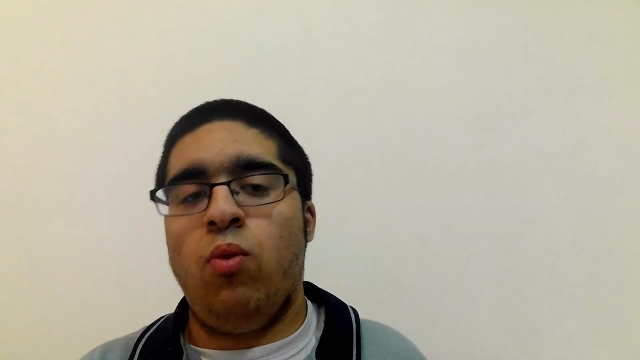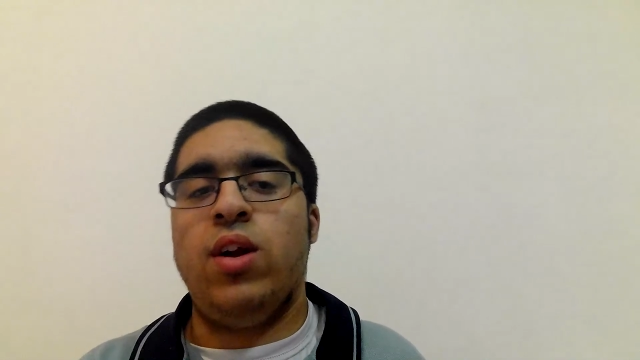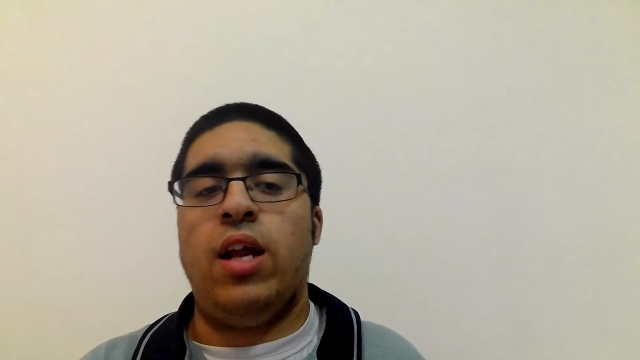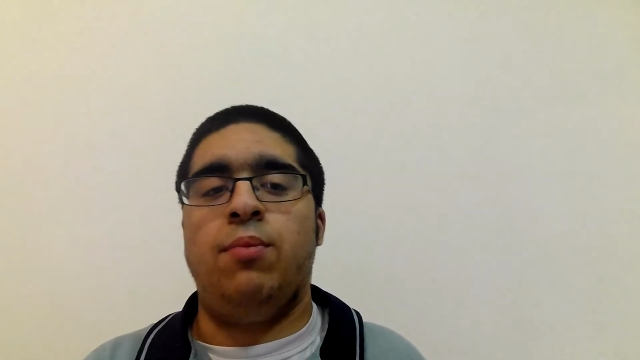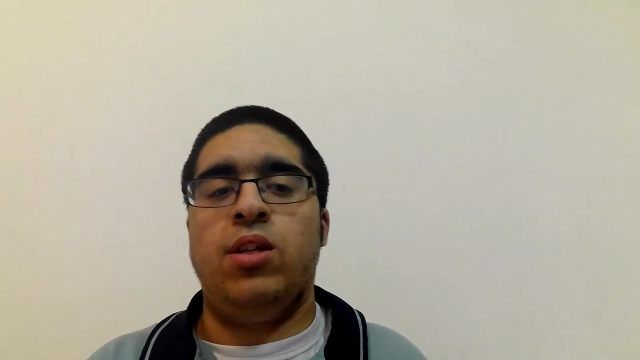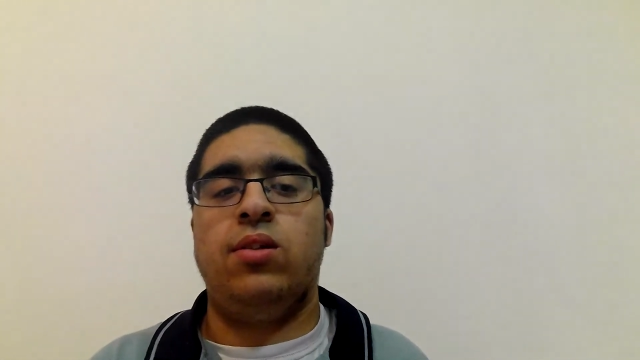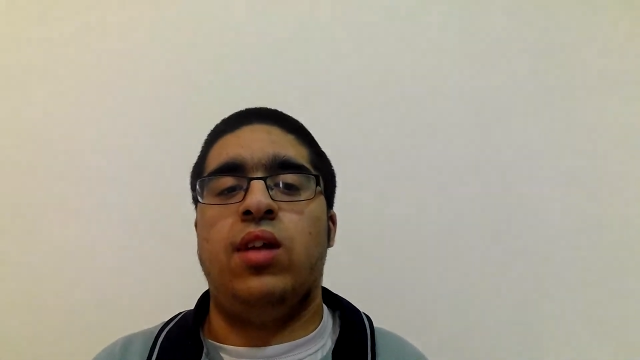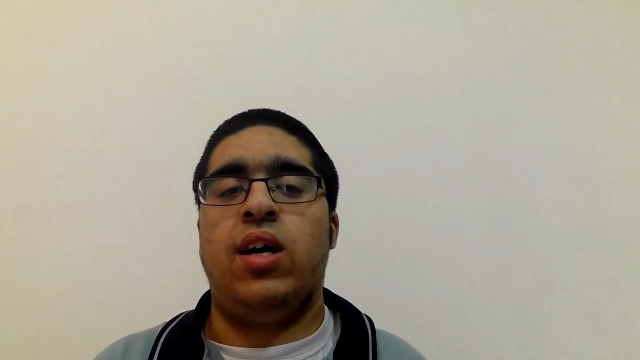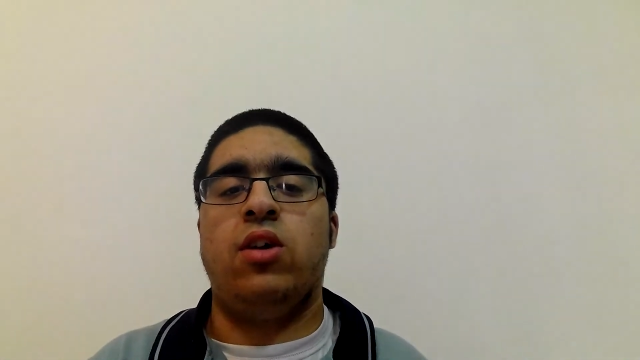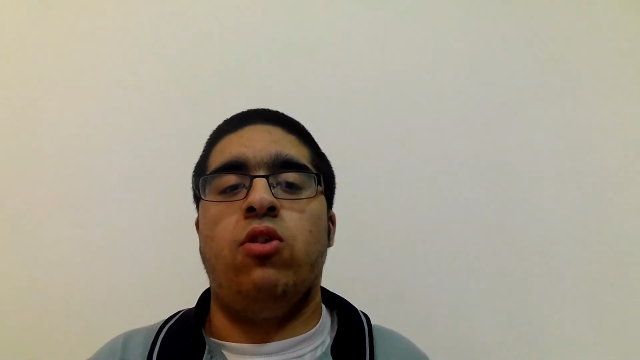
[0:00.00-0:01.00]
elements
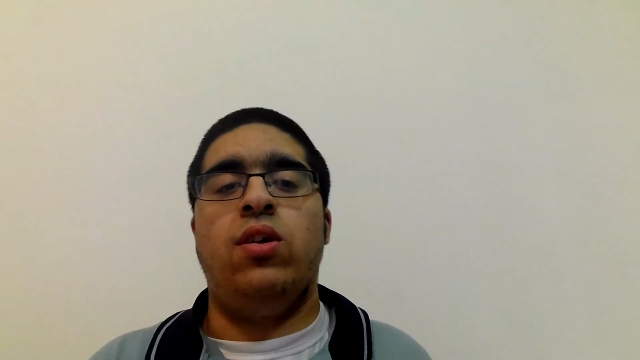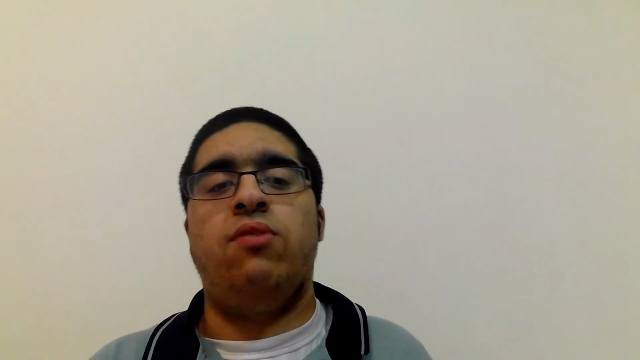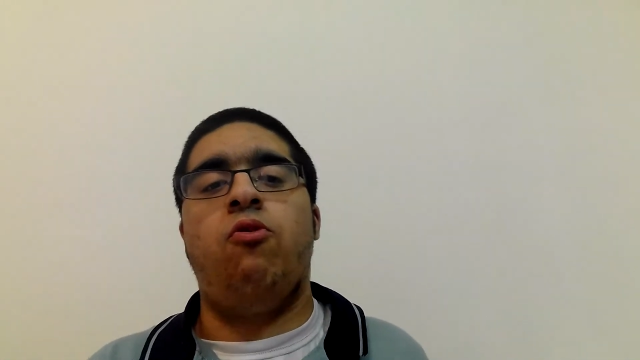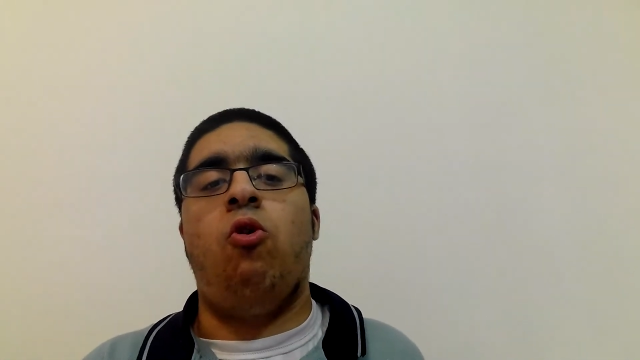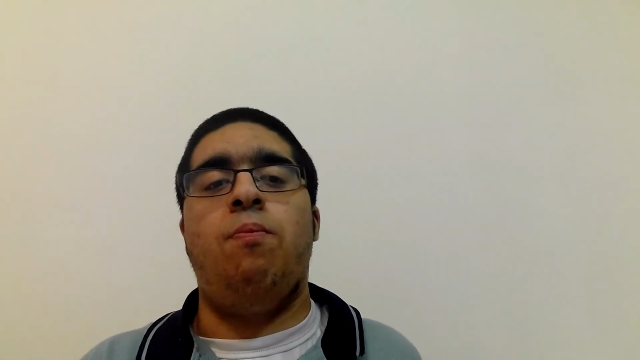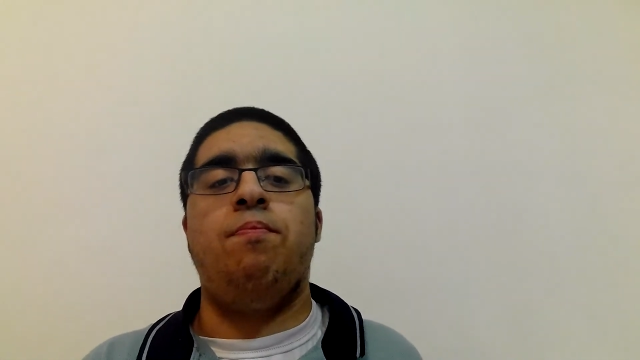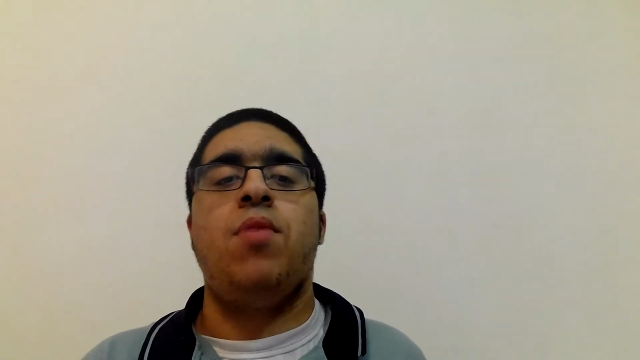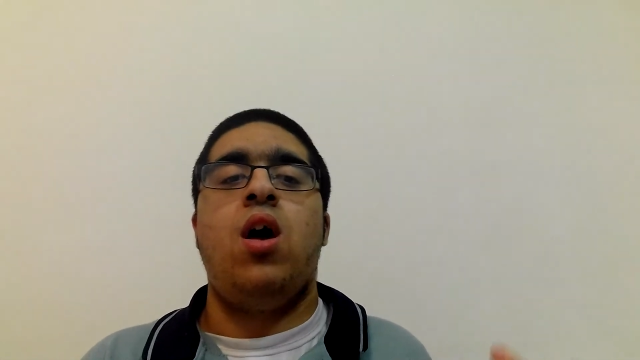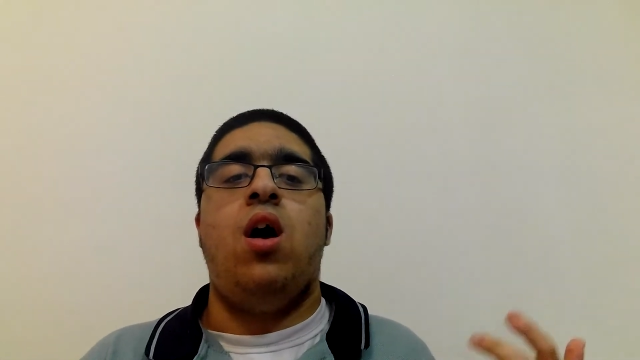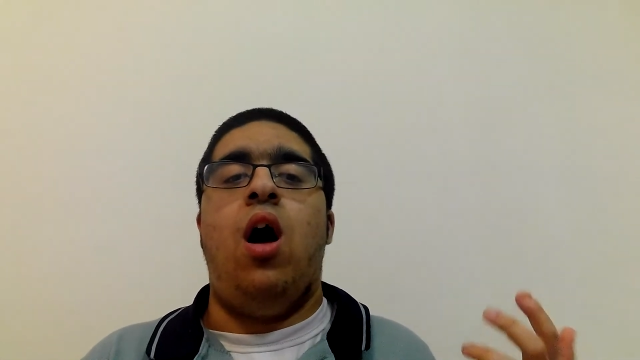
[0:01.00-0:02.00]
that can only form
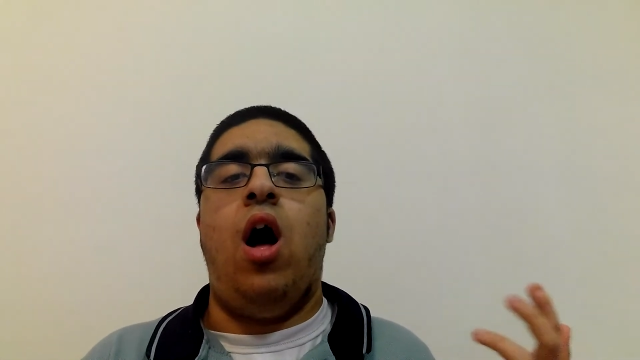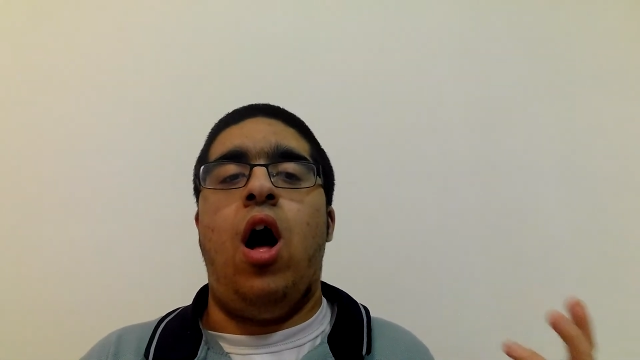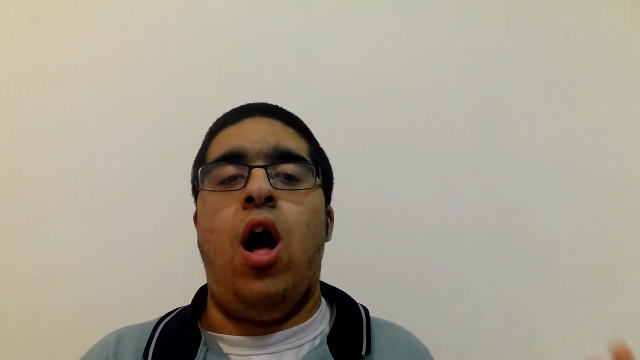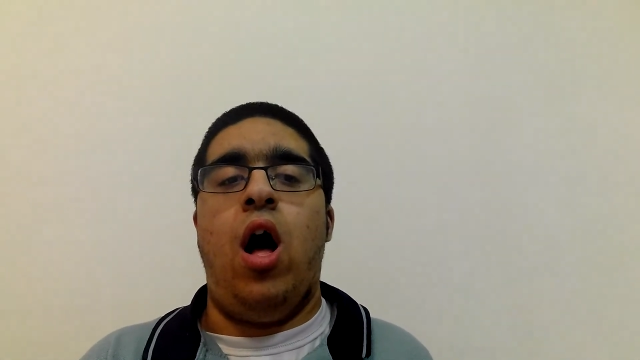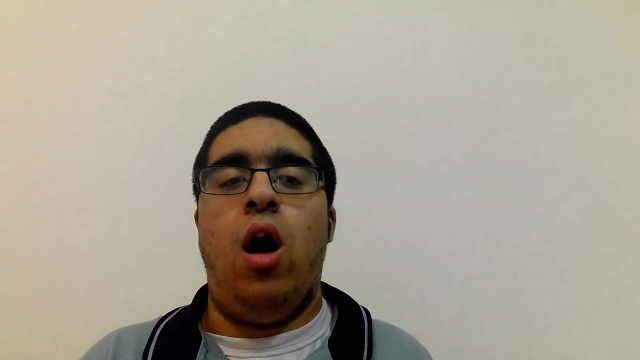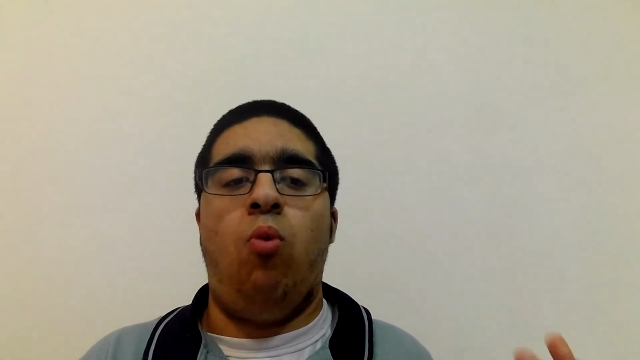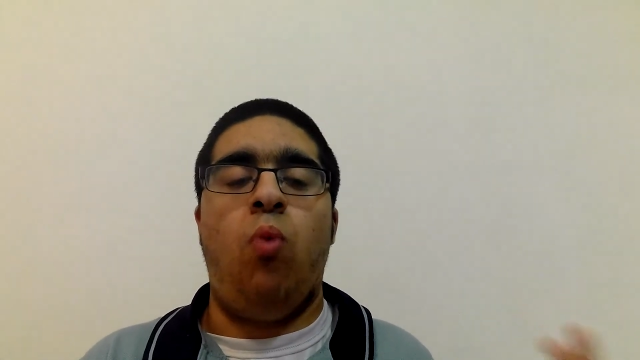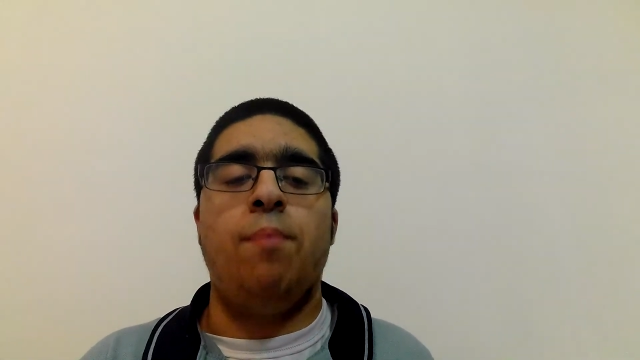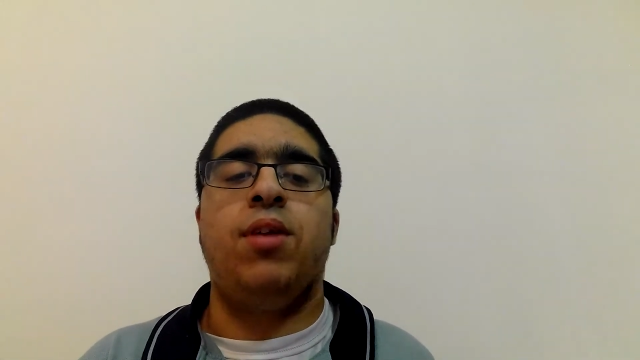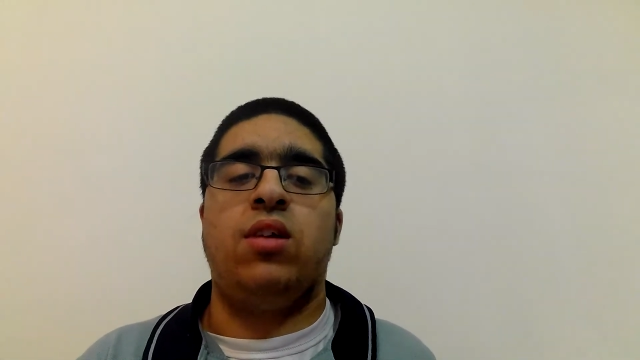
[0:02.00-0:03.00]

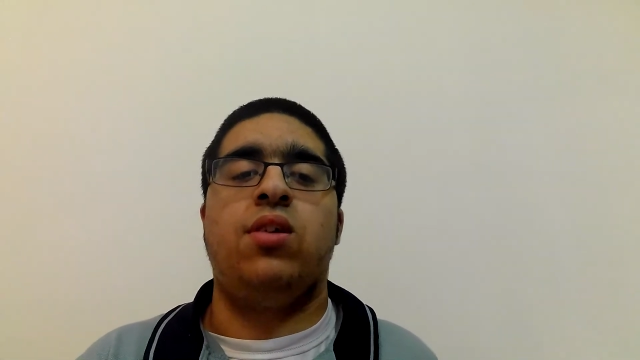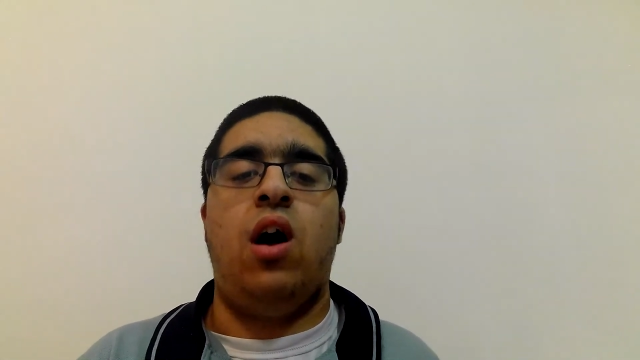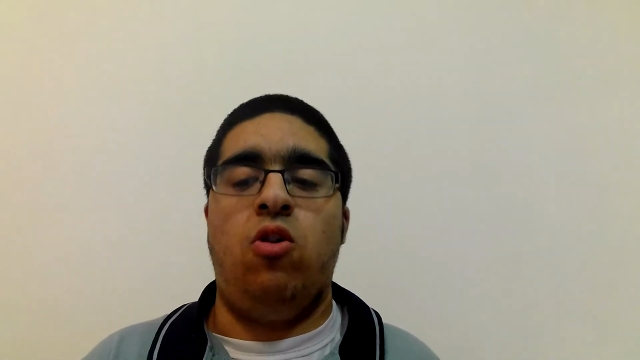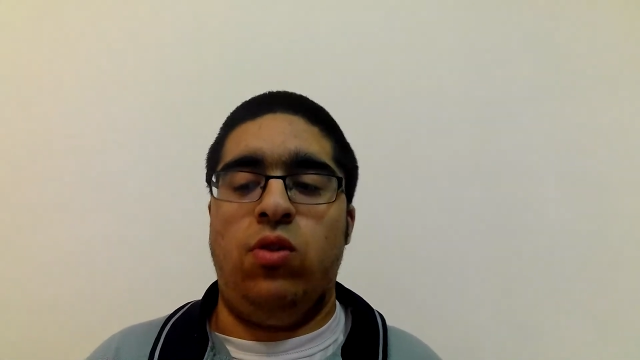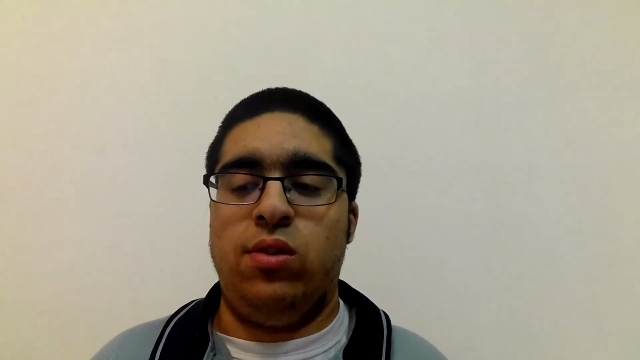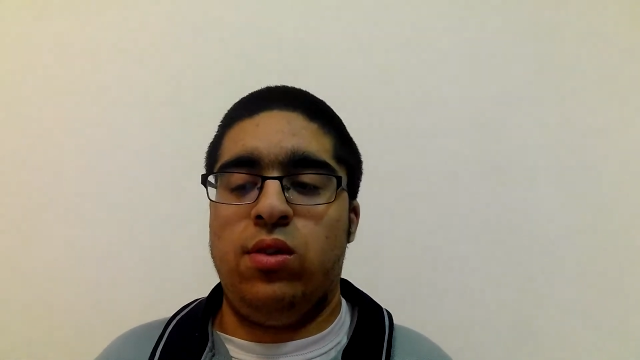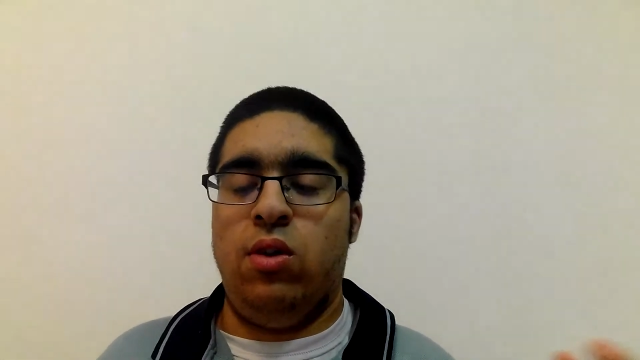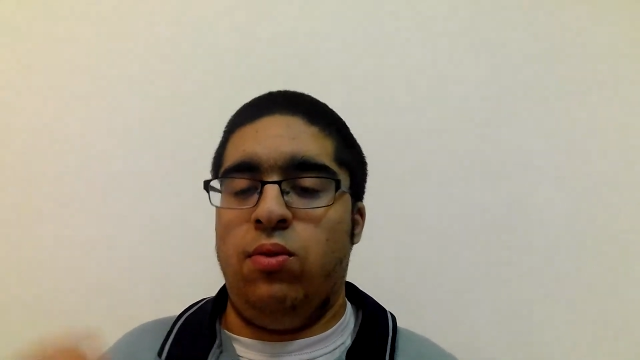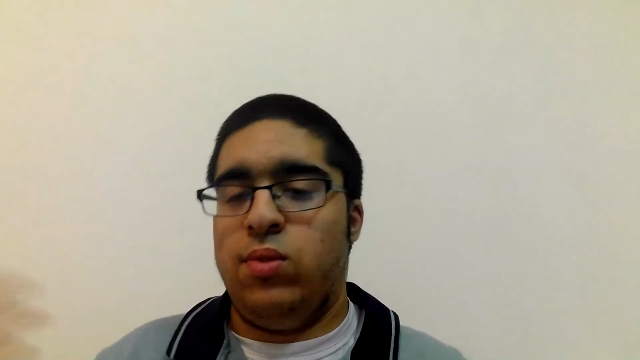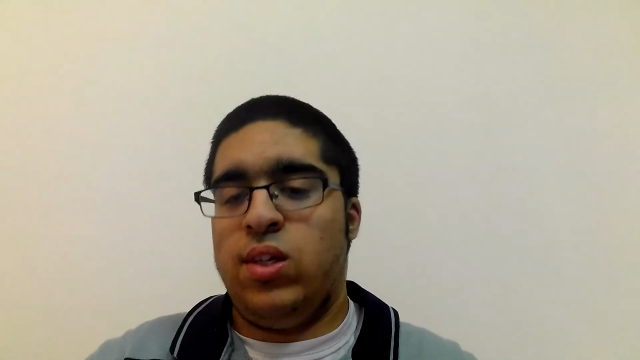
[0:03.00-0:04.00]
1+ ions,
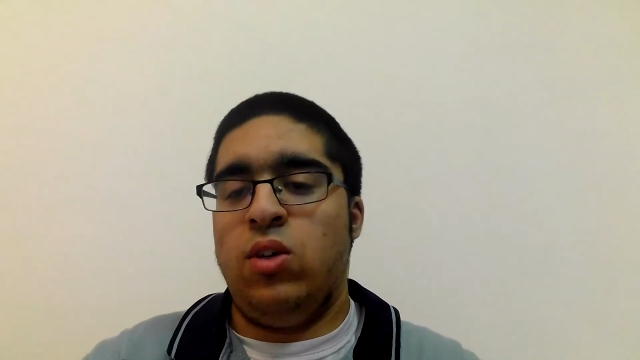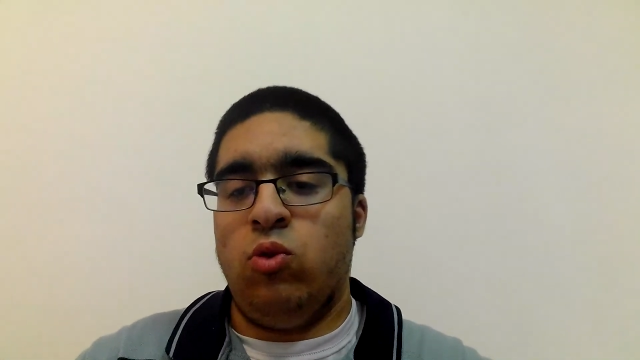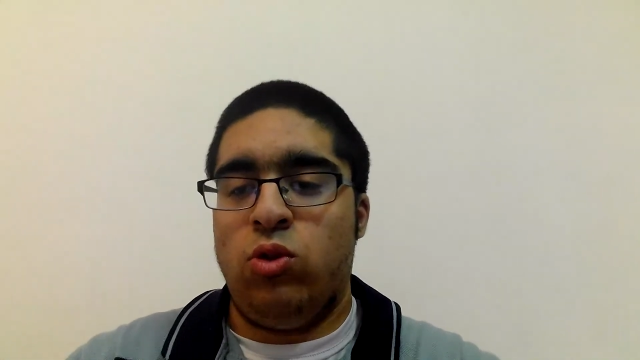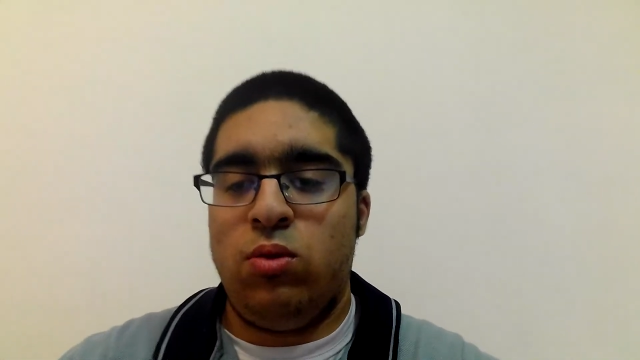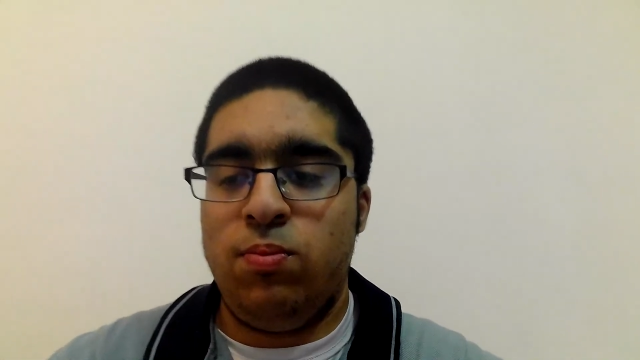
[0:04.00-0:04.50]
so single,